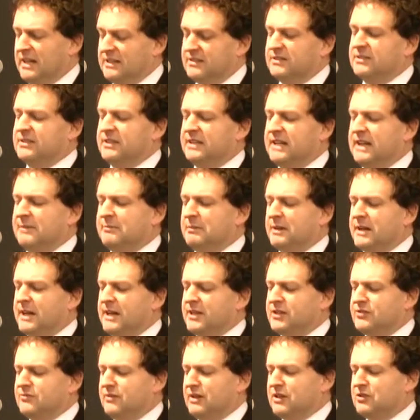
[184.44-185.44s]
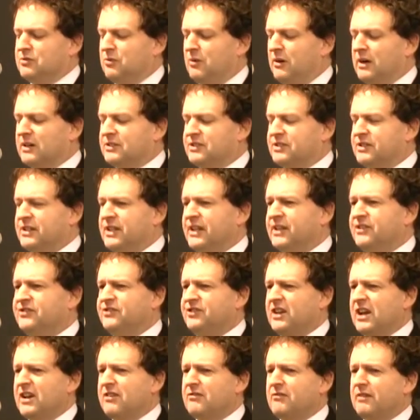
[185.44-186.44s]
as I said, an application round twice a year.
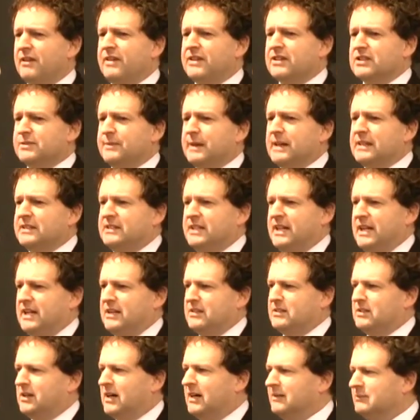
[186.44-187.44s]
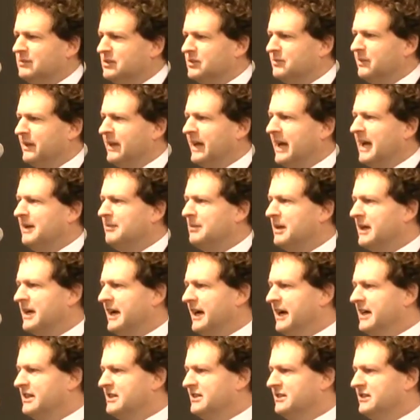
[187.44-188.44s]
Generally, there's about ten times as many
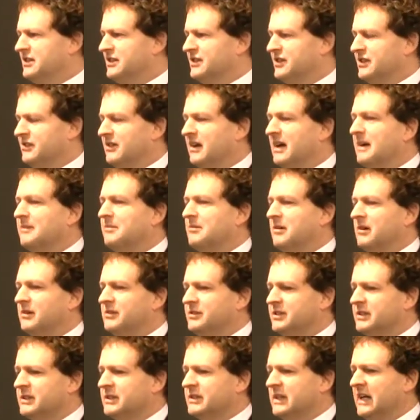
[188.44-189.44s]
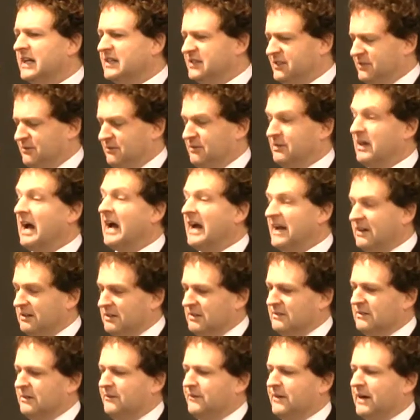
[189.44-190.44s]
applications as there are project as there
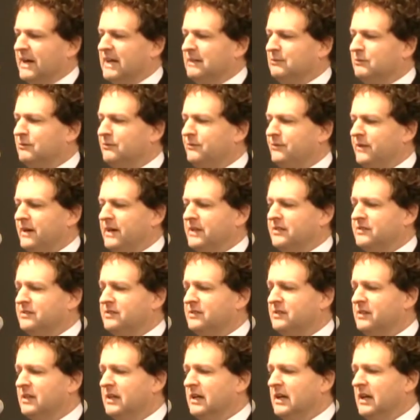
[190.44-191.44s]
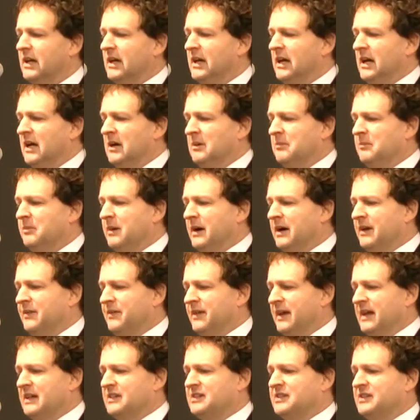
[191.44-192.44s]
are available funds.
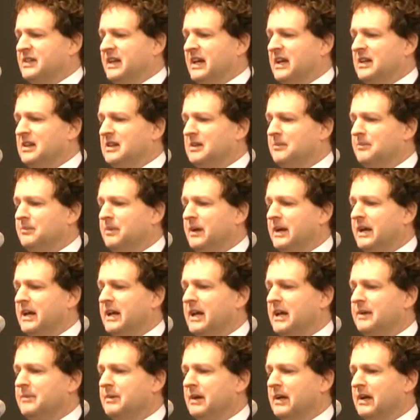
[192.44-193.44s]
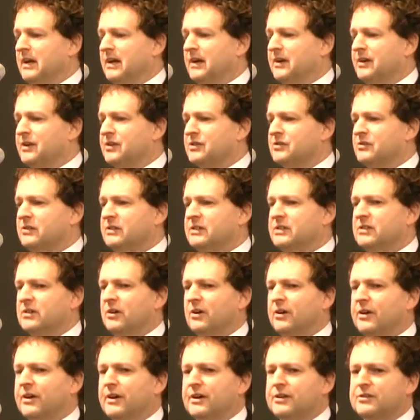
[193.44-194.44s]
But that said, the beekeeping industry has
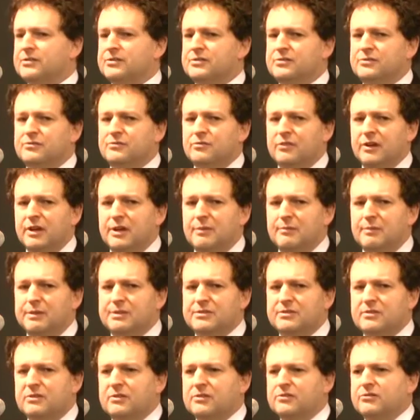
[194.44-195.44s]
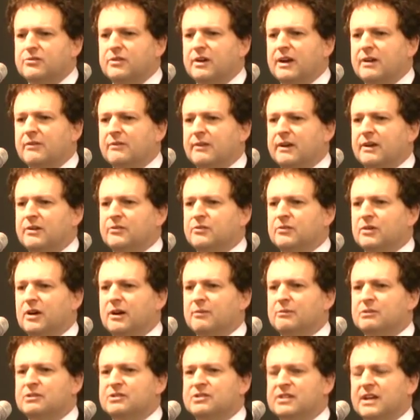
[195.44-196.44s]
got an extremely strong track record.
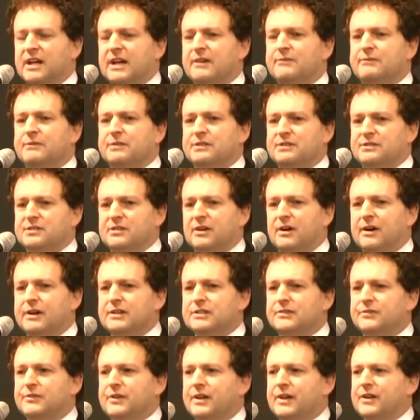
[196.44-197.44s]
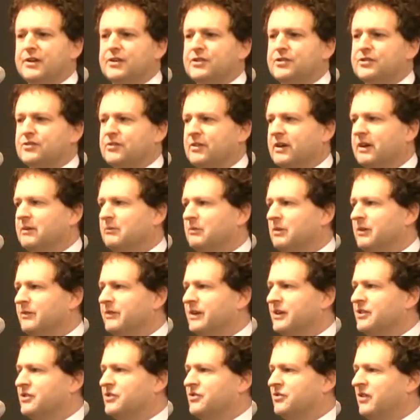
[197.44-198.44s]
I would say for the size of the industry, it would
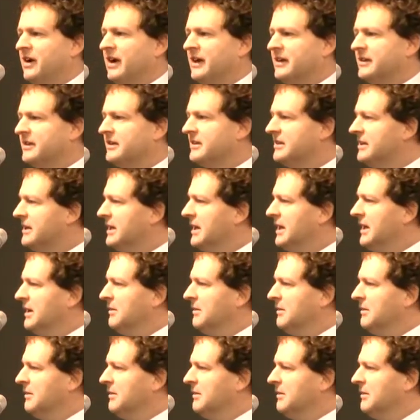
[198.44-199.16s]
have extracted